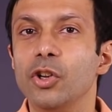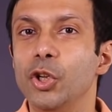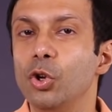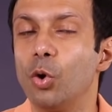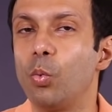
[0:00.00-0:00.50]

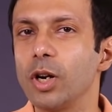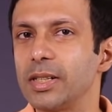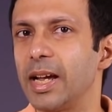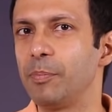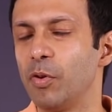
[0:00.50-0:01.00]
Do you know
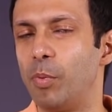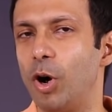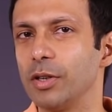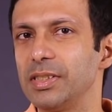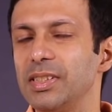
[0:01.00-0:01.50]
what type of
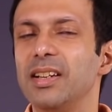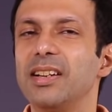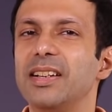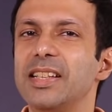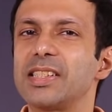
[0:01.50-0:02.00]
bonds
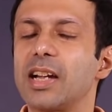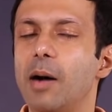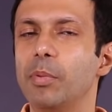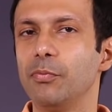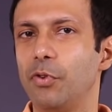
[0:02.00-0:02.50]
does
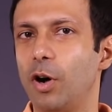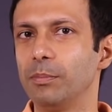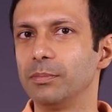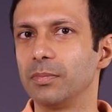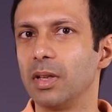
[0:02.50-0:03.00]
carbon
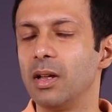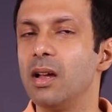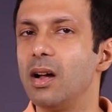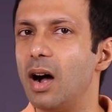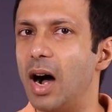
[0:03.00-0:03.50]
form?
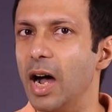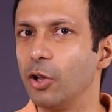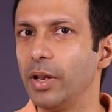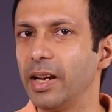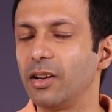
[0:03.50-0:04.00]

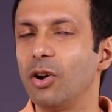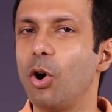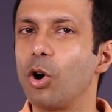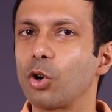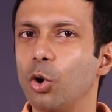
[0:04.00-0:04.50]
Ionic
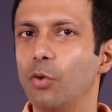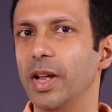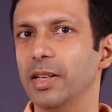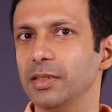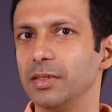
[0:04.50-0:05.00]
or
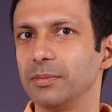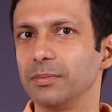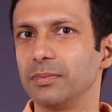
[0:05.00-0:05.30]
covalent?